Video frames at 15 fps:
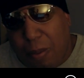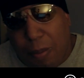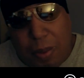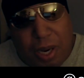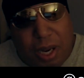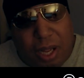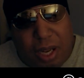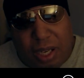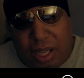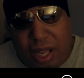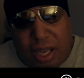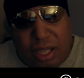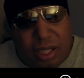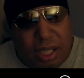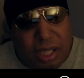But a
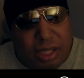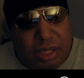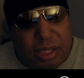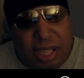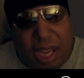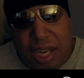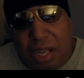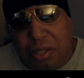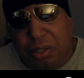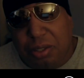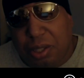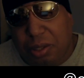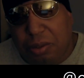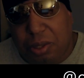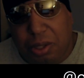lot of, standing on
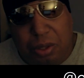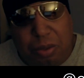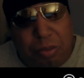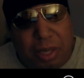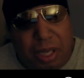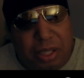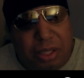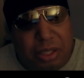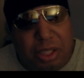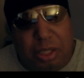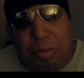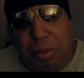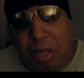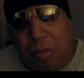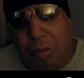your own two means you
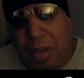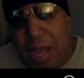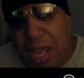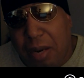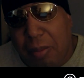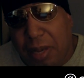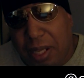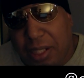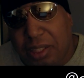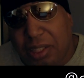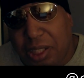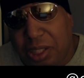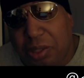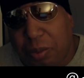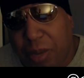just be a man about the
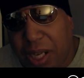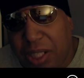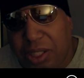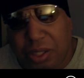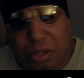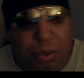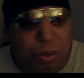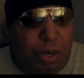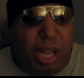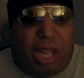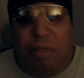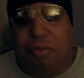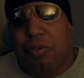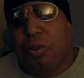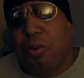situation. Or
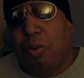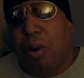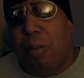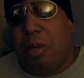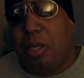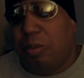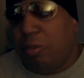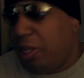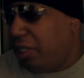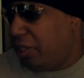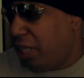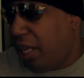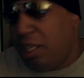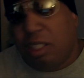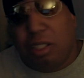if you're a woman, it's
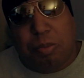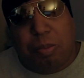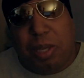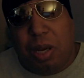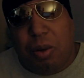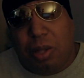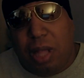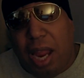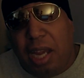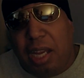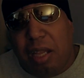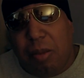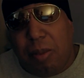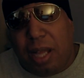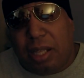being great, just be a
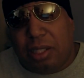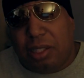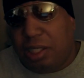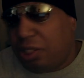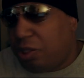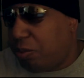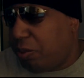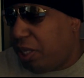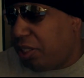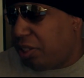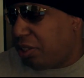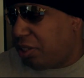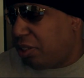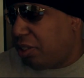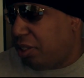lady about the
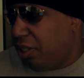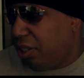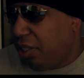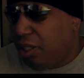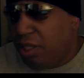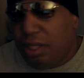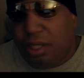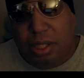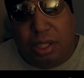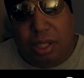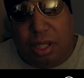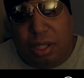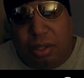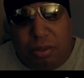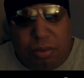situation. You
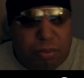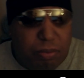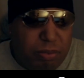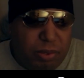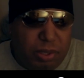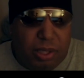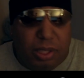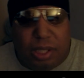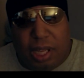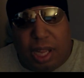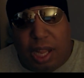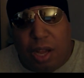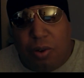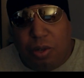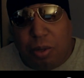know,
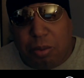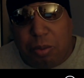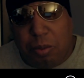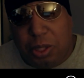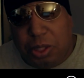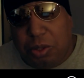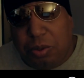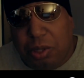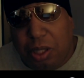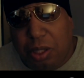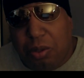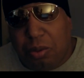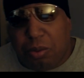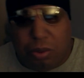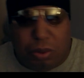own up to what you
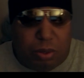do.